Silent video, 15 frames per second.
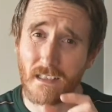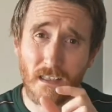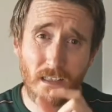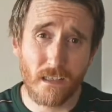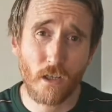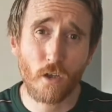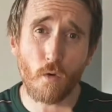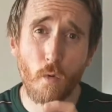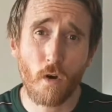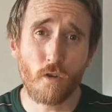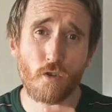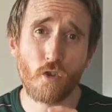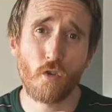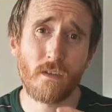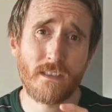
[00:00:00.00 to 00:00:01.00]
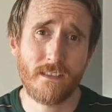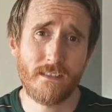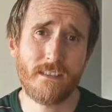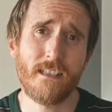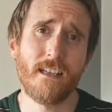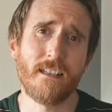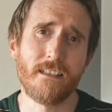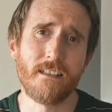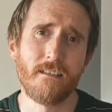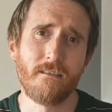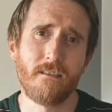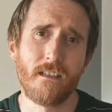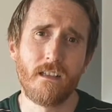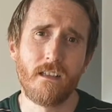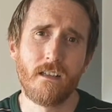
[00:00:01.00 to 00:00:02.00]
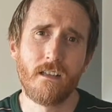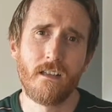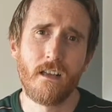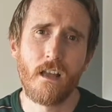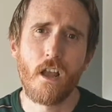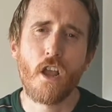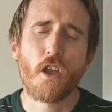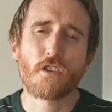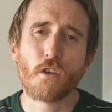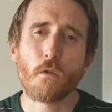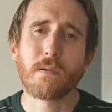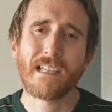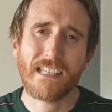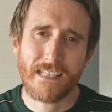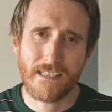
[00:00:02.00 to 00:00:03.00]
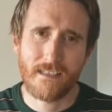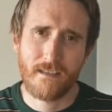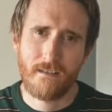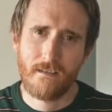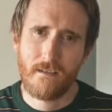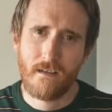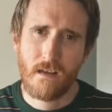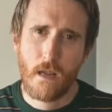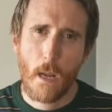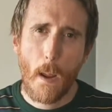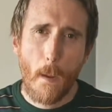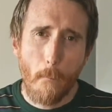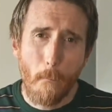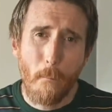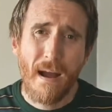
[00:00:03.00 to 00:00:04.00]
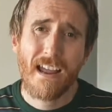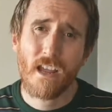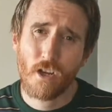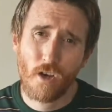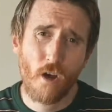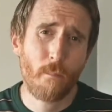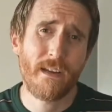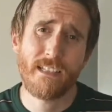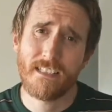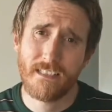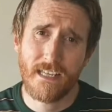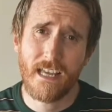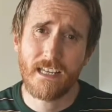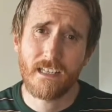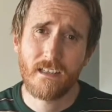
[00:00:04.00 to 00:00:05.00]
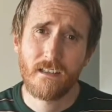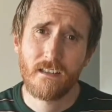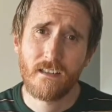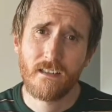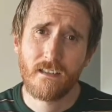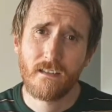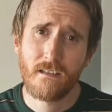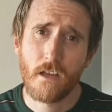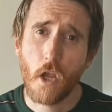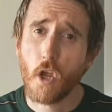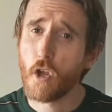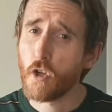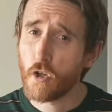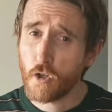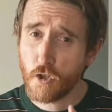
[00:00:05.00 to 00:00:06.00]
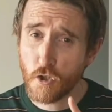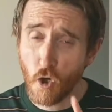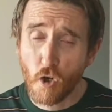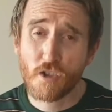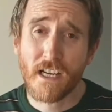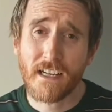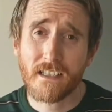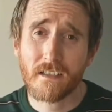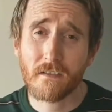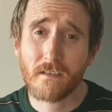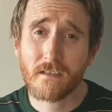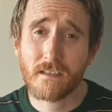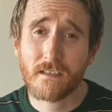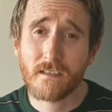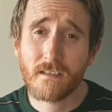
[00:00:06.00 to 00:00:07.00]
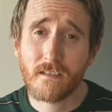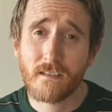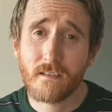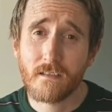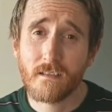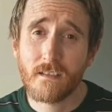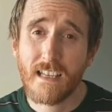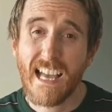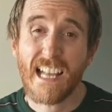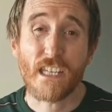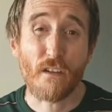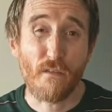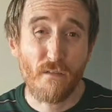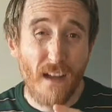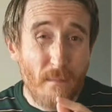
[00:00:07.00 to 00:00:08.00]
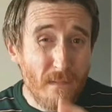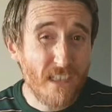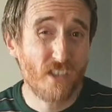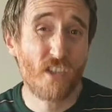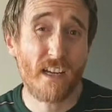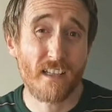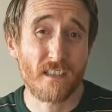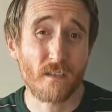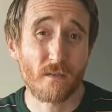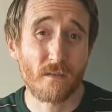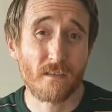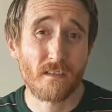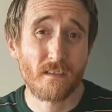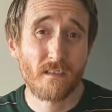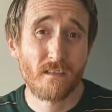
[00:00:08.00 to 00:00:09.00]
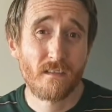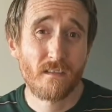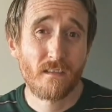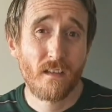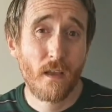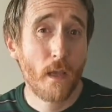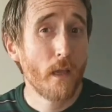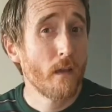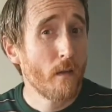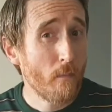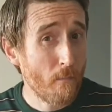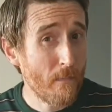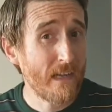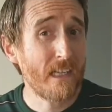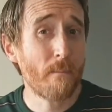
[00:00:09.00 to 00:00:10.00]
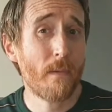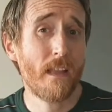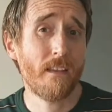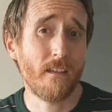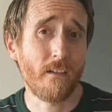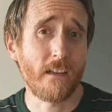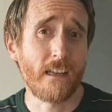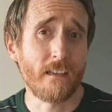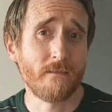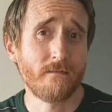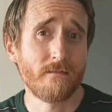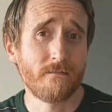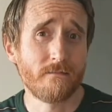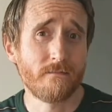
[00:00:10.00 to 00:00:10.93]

into the little corn chunks inside. So please, buy a copy today. Your genitals and your family's genitals may depend on it.